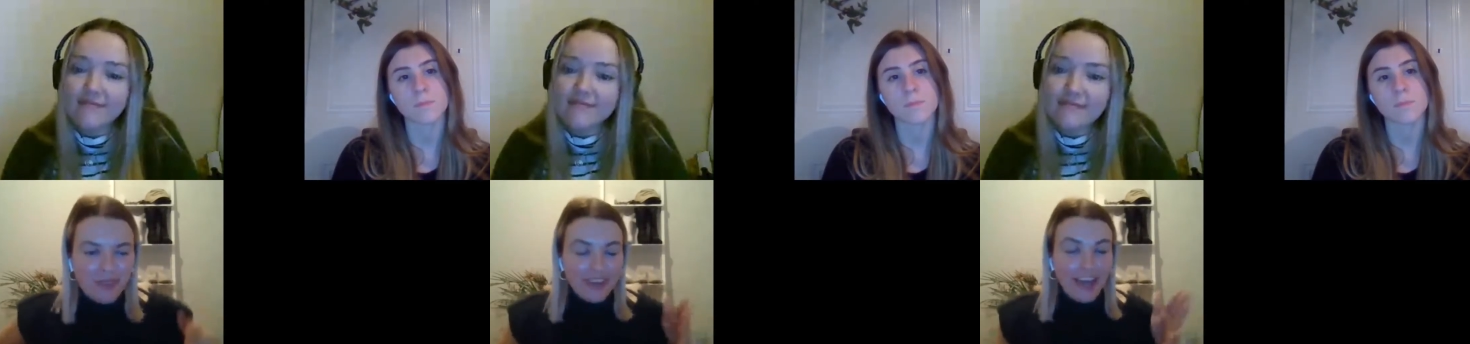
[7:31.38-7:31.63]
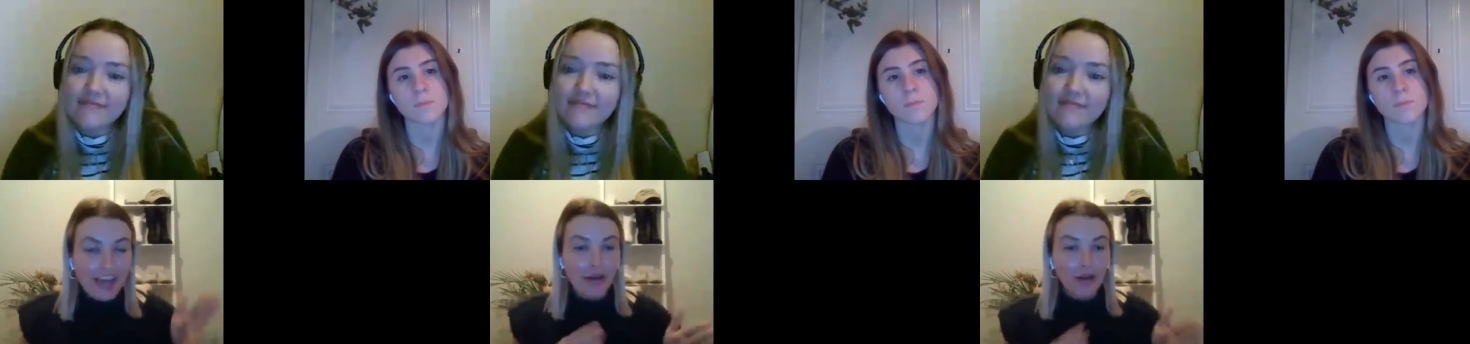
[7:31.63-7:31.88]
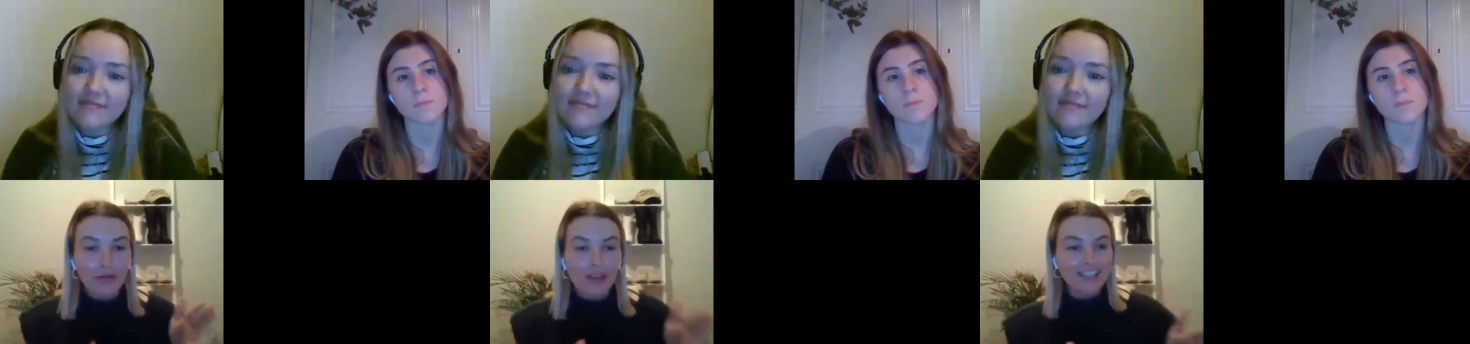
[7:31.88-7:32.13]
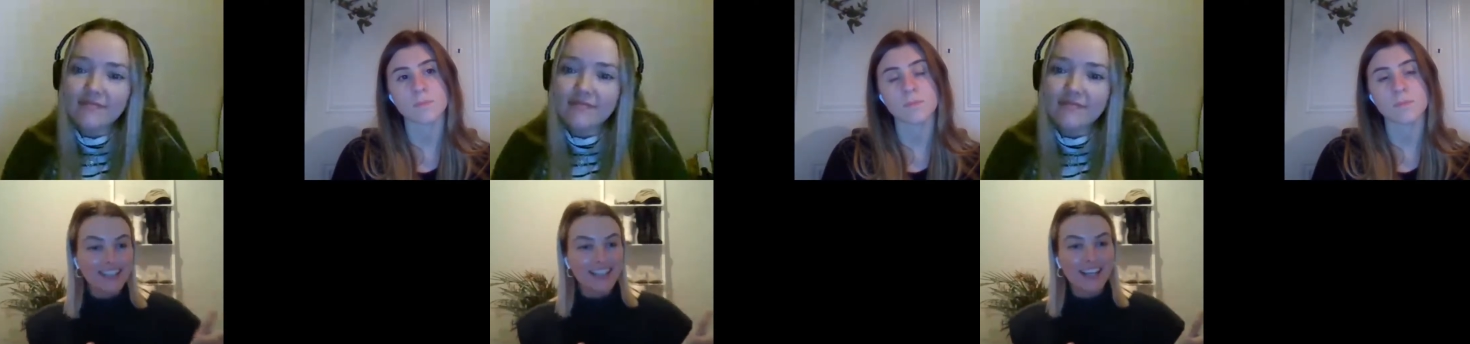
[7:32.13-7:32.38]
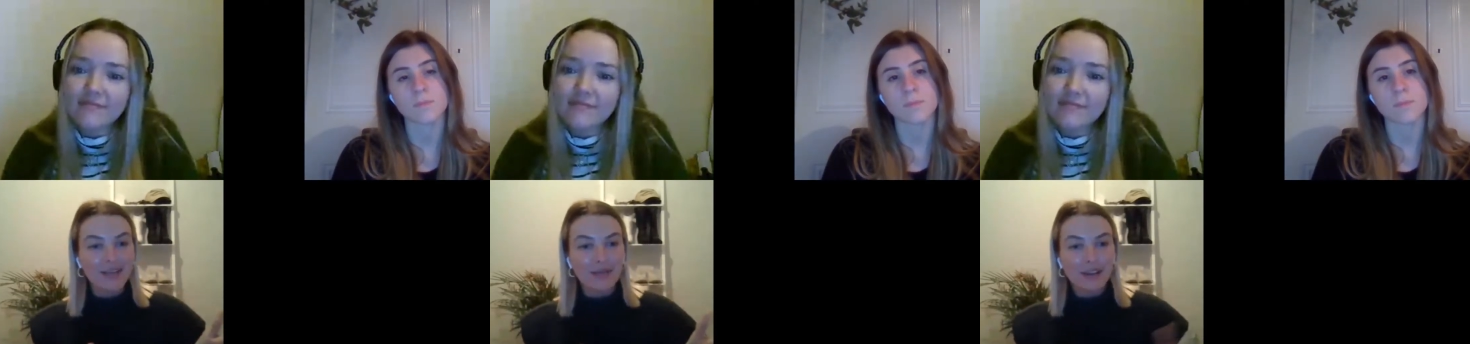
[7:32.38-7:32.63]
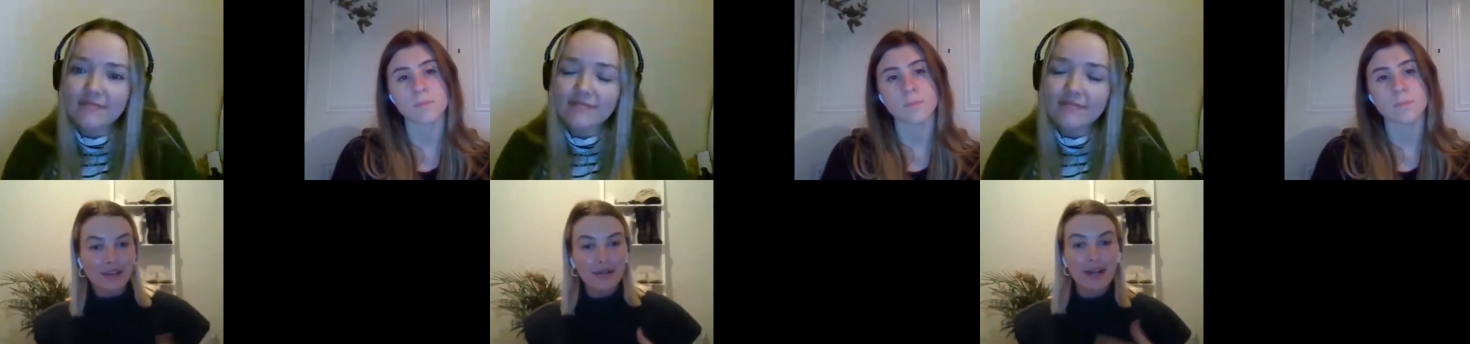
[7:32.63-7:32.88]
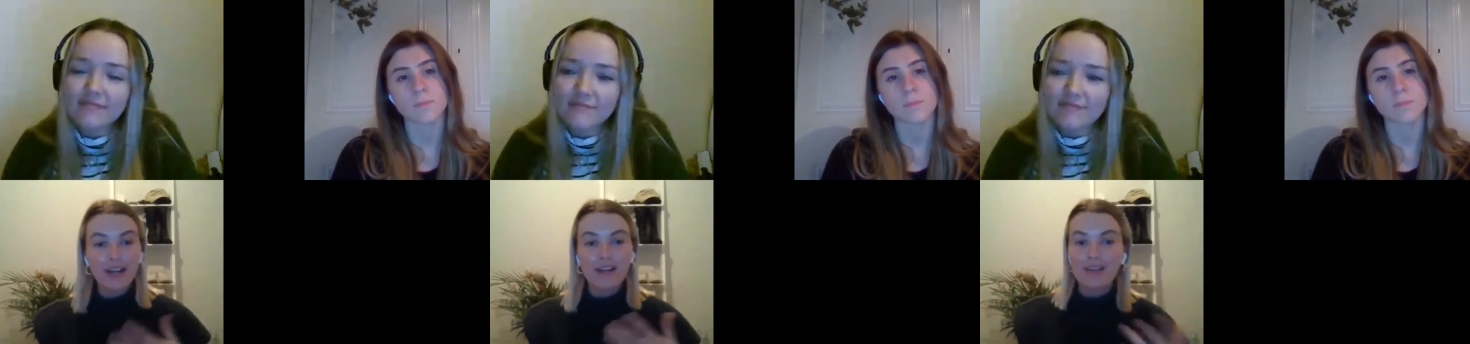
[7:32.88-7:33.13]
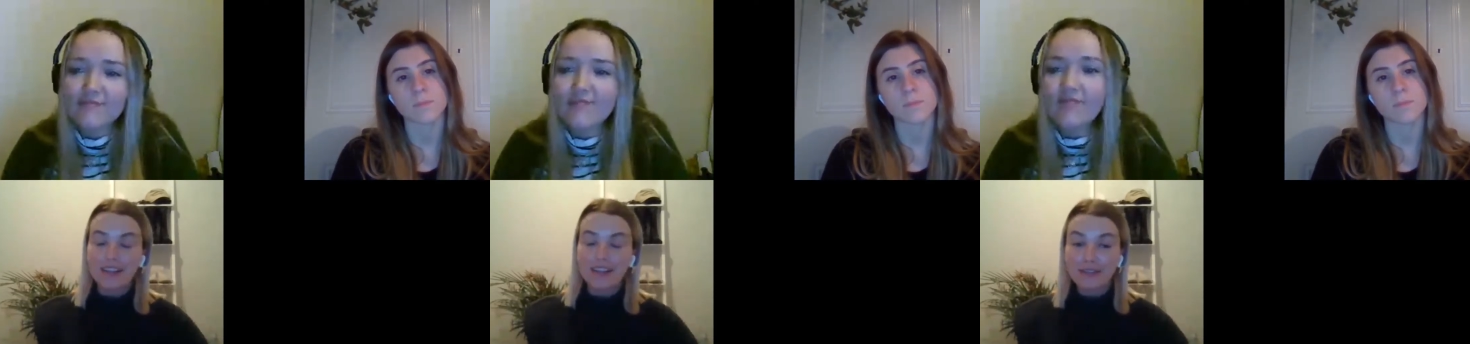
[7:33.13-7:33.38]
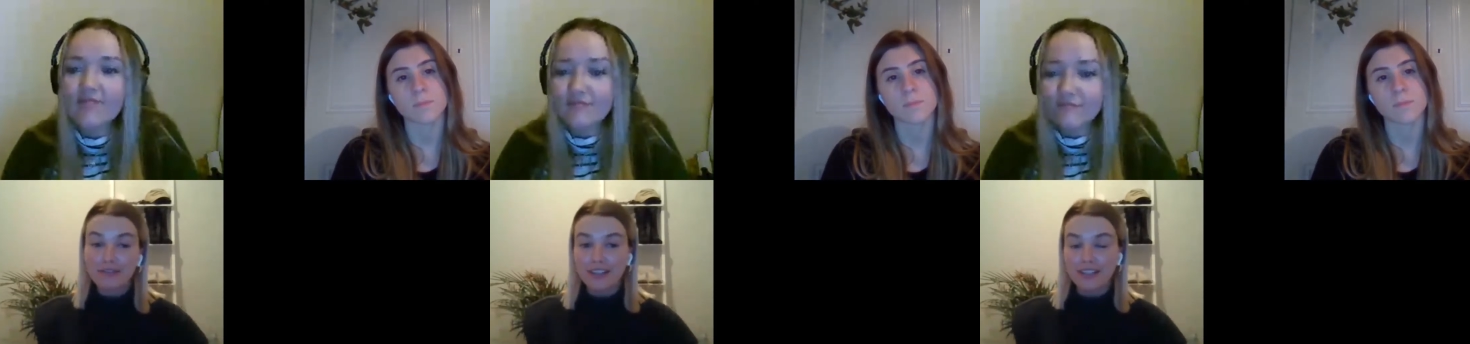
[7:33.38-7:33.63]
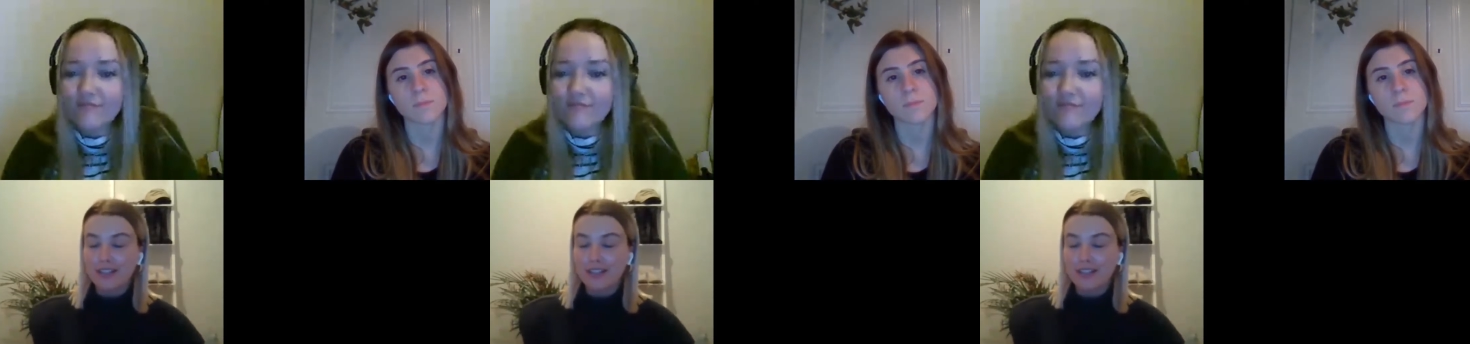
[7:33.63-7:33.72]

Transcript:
Speaker 1: that no man's land where you're trying to think of things